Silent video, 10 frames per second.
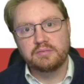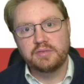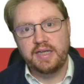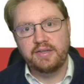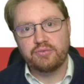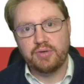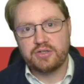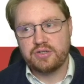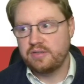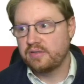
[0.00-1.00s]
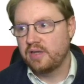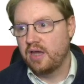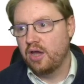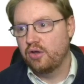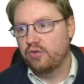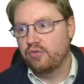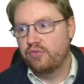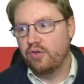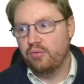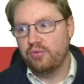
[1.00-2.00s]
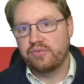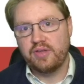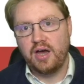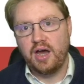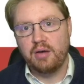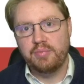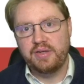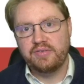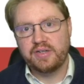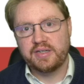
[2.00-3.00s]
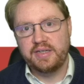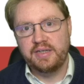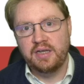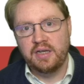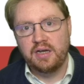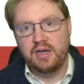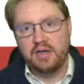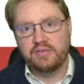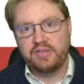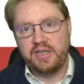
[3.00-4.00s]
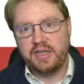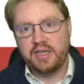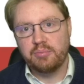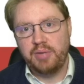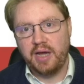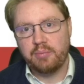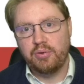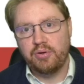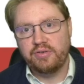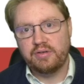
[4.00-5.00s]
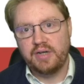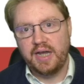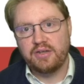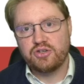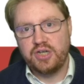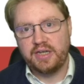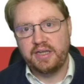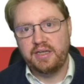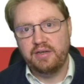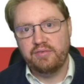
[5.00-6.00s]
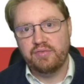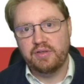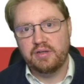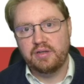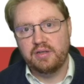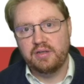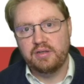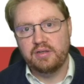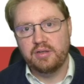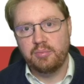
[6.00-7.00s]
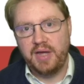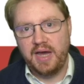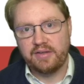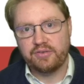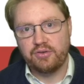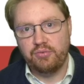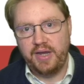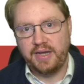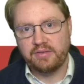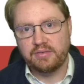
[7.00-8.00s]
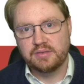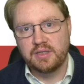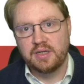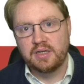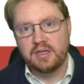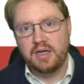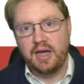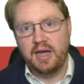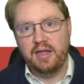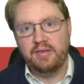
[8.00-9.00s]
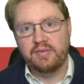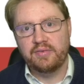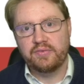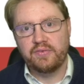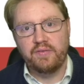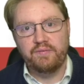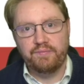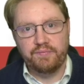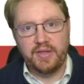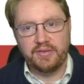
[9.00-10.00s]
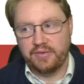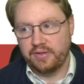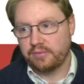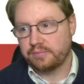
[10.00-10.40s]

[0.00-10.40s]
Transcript: instructions. Those are basically taking a pack pointer and checking if the pack is correct, and that's it.